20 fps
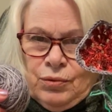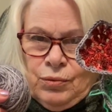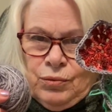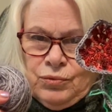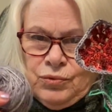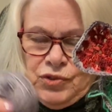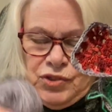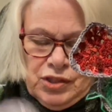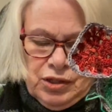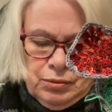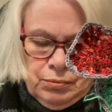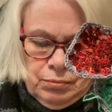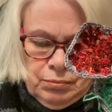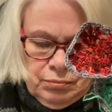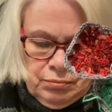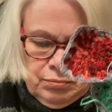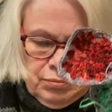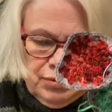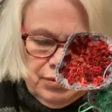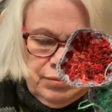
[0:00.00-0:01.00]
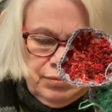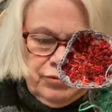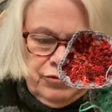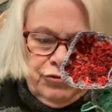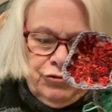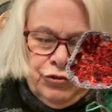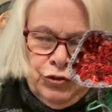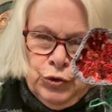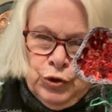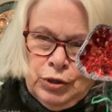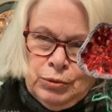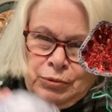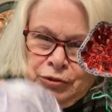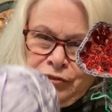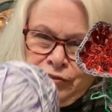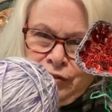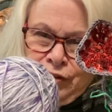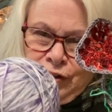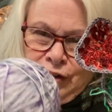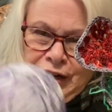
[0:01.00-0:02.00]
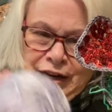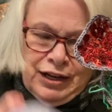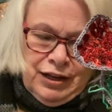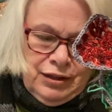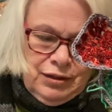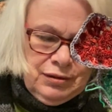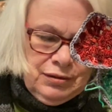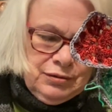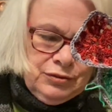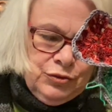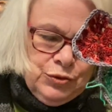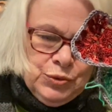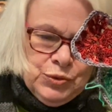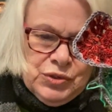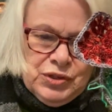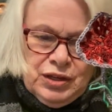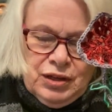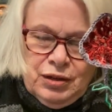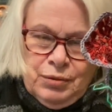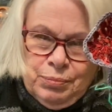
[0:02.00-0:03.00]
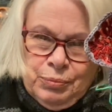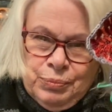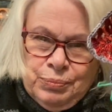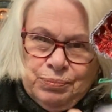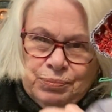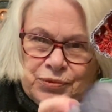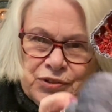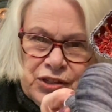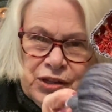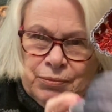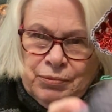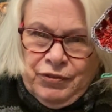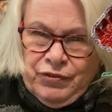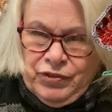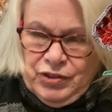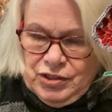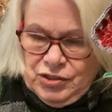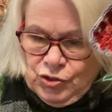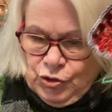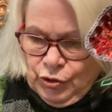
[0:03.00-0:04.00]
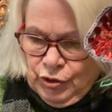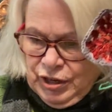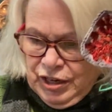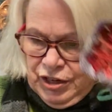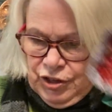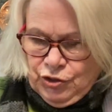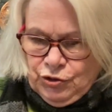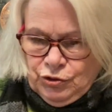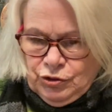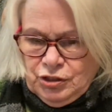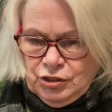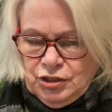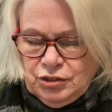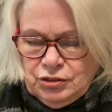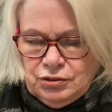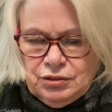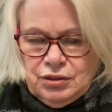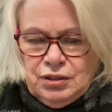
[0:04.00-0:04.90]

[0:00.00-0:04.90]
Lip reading: some form of gray, using up some of this gray yarn.